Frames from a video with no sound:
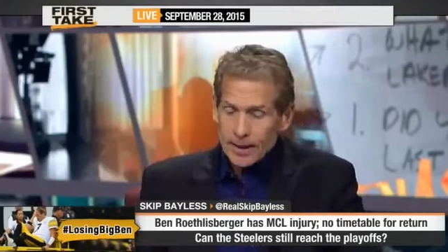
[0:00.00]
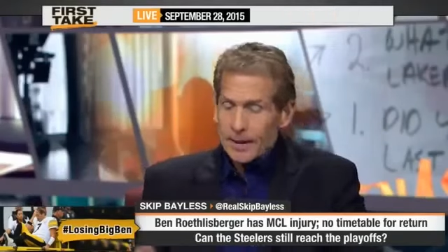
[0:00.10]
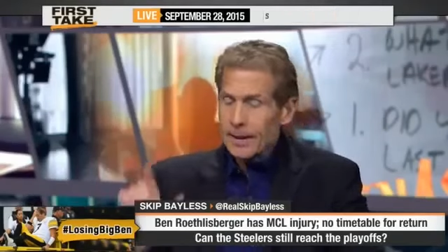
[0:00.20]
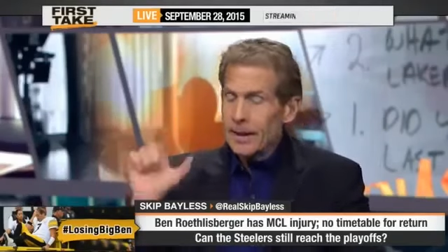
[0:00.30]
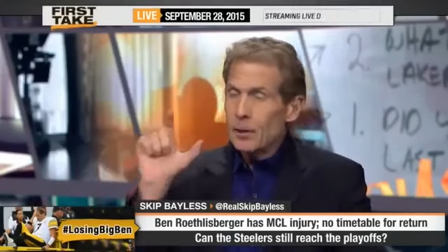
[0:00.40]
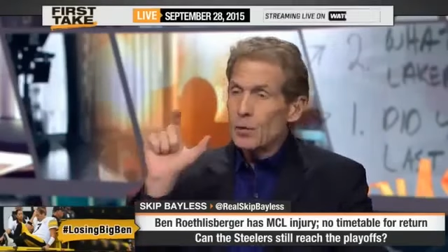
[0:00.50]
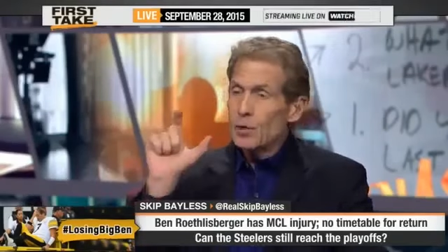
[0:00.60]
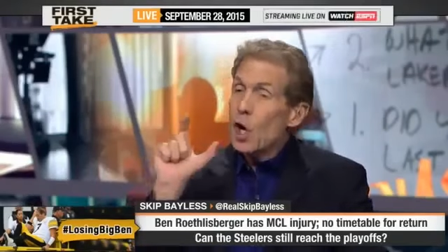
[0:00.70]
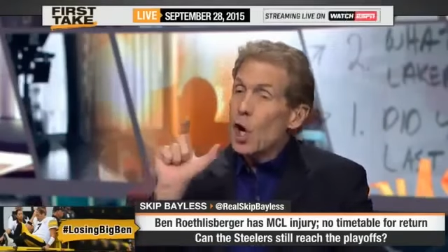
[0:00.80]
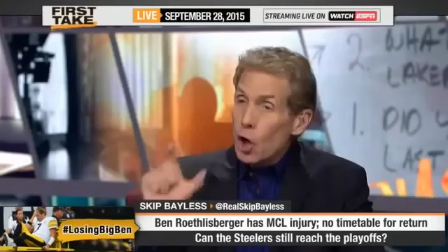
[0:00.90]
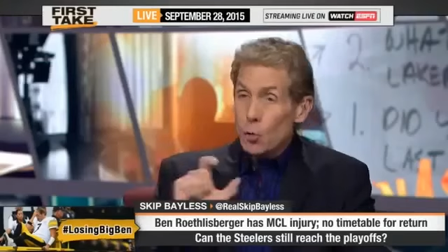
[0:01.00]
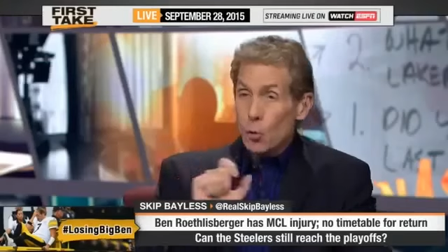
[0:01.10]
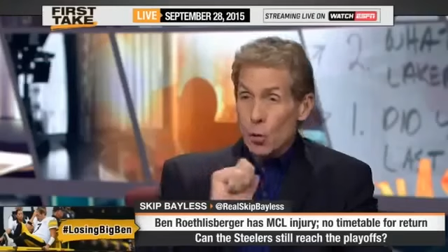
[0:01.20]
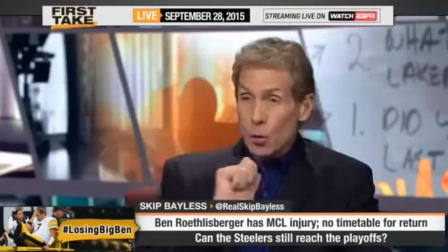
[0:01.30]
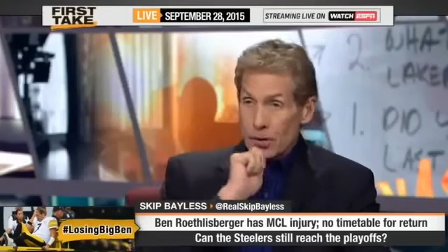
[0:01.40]
And it was
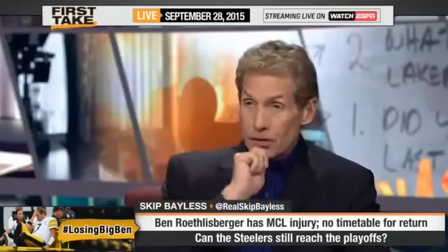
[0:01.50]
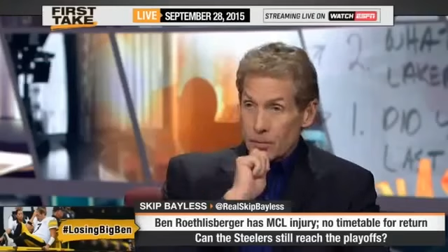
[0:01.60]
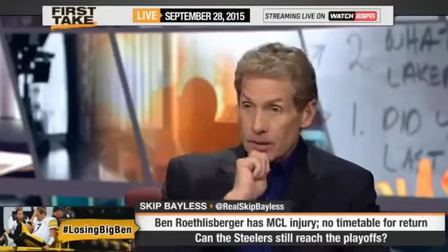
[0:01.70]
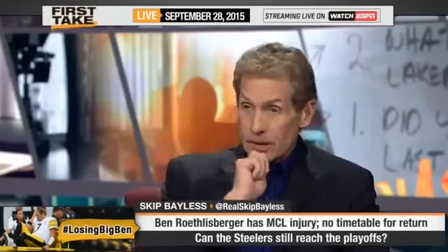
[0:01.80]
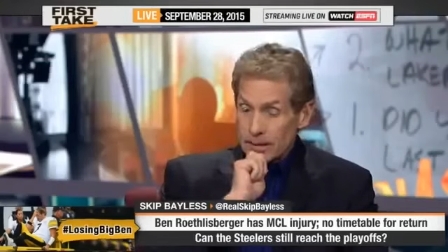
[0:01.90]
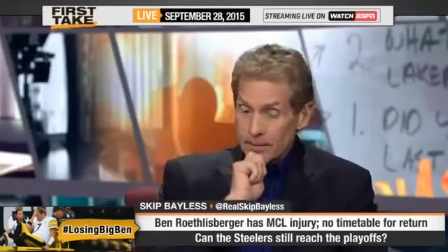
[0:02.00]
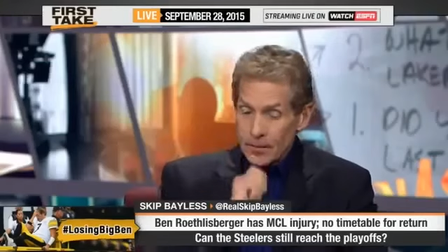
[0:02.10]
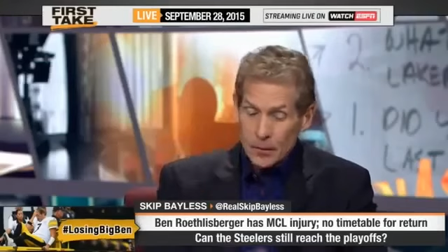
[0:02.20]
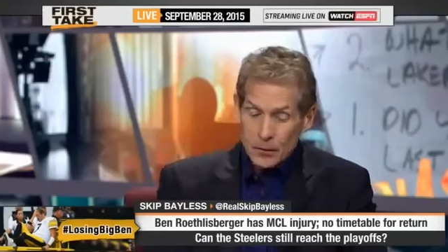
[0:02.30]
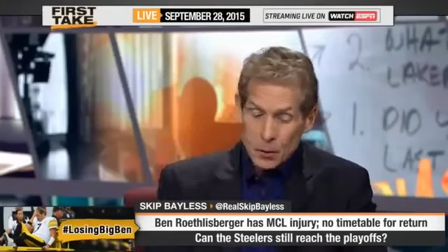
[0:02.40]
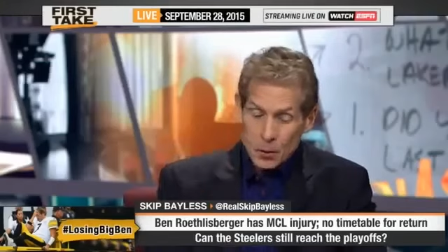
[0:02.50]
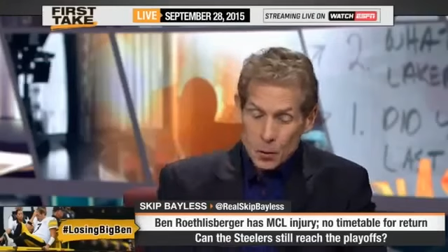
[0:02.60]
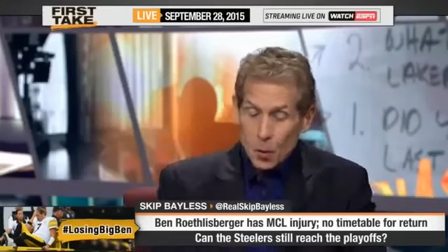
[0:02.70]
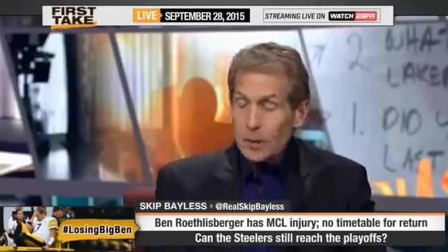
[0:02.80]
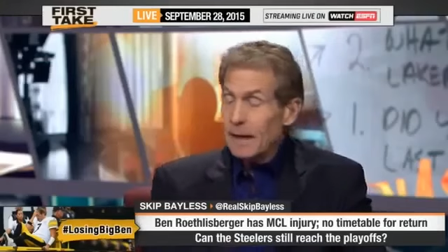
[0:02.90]
heartwarming to me that there
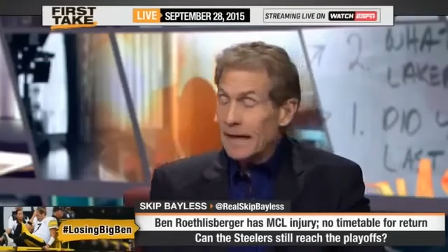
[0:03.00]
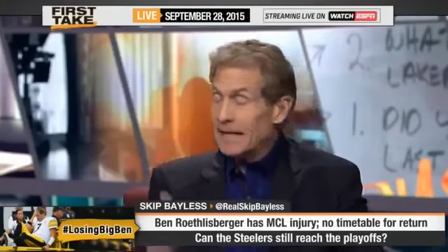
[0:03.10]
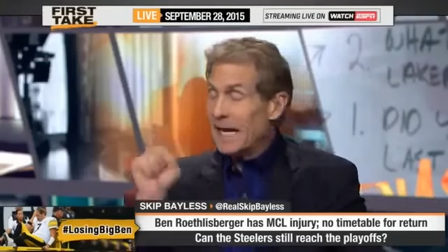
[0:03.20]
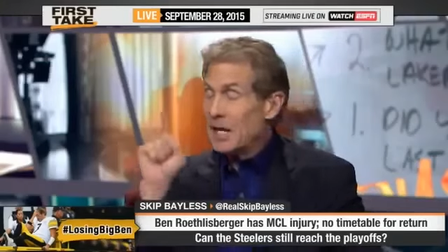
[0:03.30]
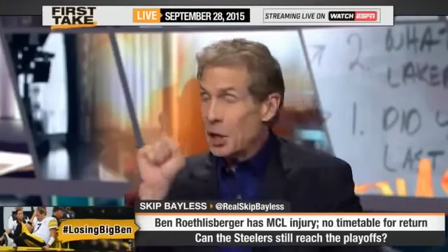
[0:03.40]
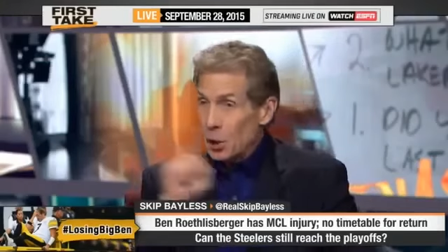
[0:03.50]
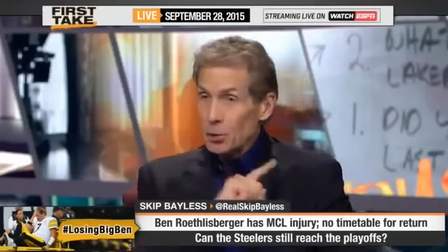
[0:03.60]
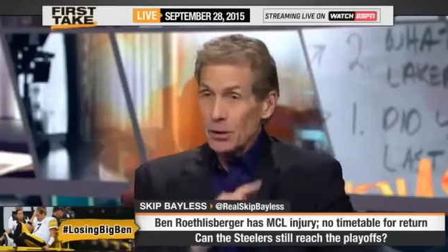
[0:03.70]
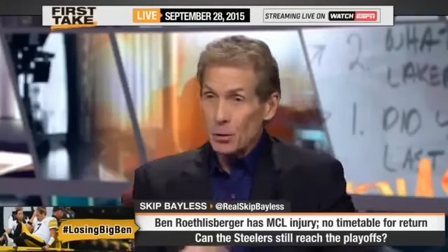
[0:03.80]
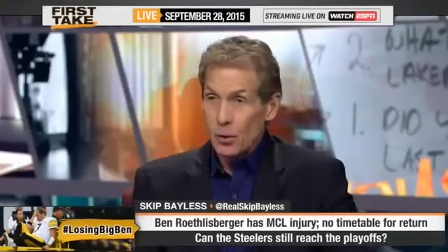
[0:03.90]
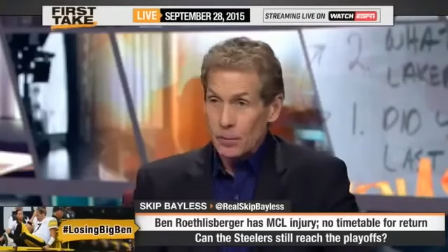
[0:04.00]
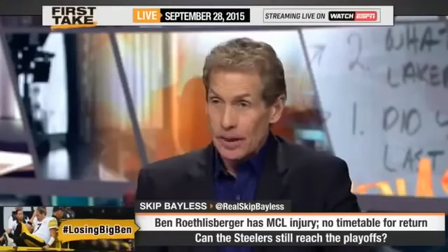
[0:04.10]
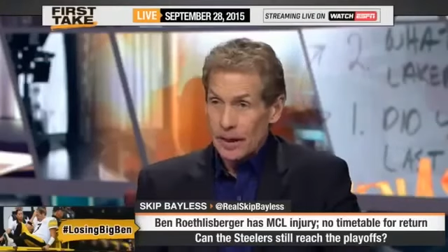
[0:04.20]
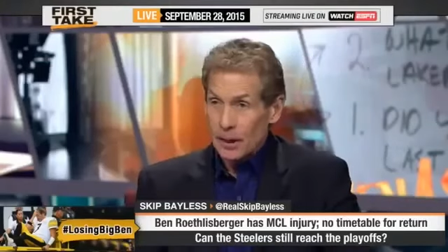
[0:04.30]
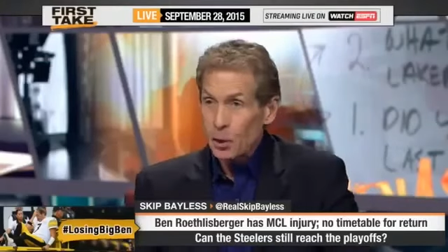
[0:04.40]
is one man and only
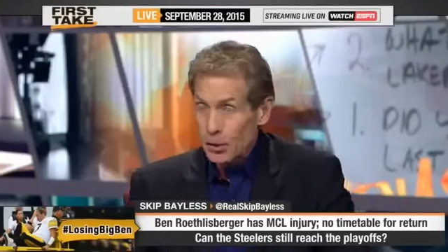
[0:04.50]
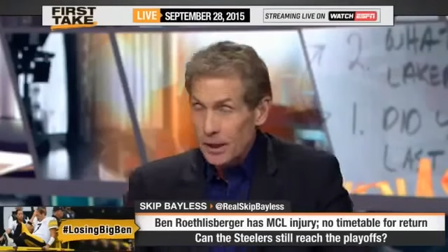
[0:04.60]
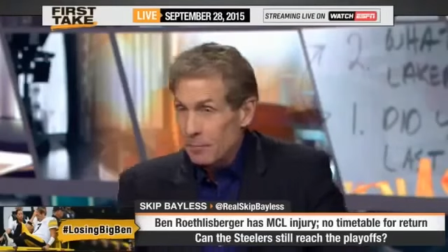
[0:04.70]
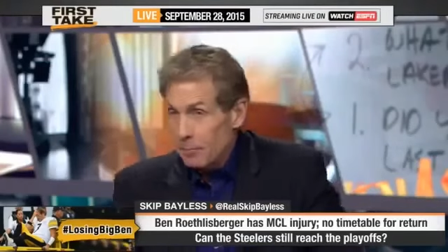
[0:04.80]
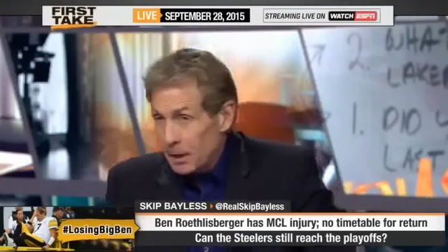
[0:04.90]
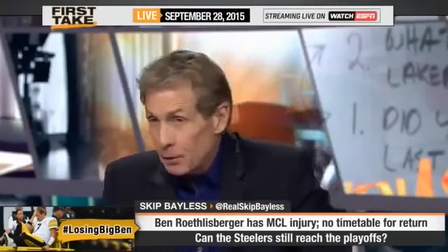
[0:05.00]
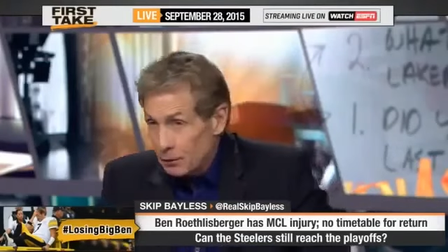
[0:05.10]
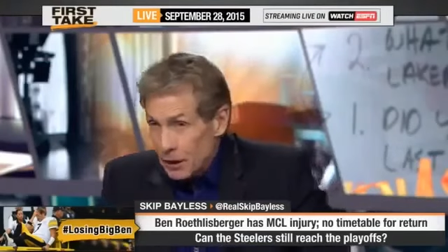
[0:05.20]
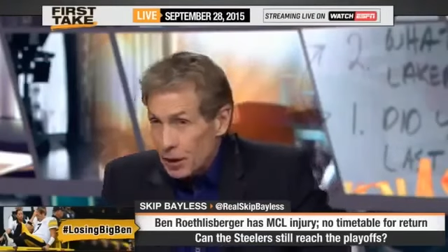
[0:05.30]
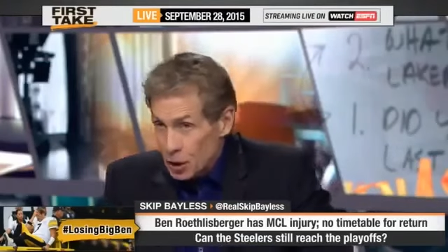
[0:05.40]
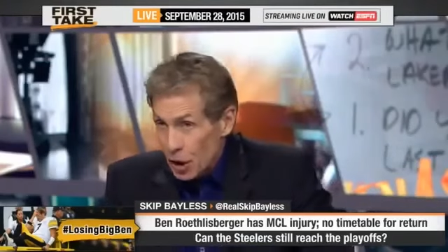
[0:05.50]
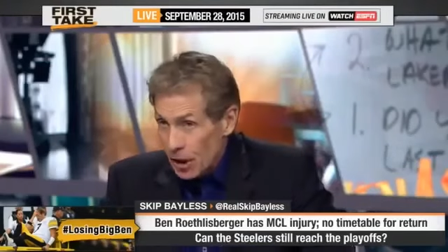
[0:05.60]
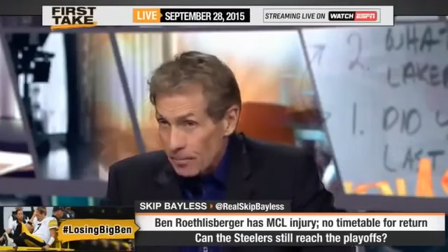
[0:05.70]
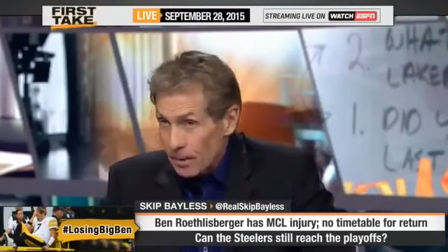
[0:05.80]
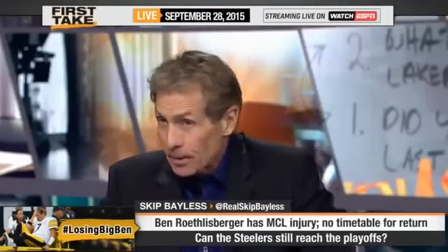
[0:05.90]
one man who gave Michael Vick a
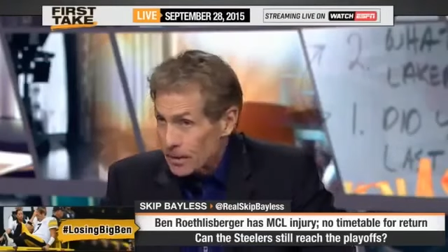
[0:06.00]
job,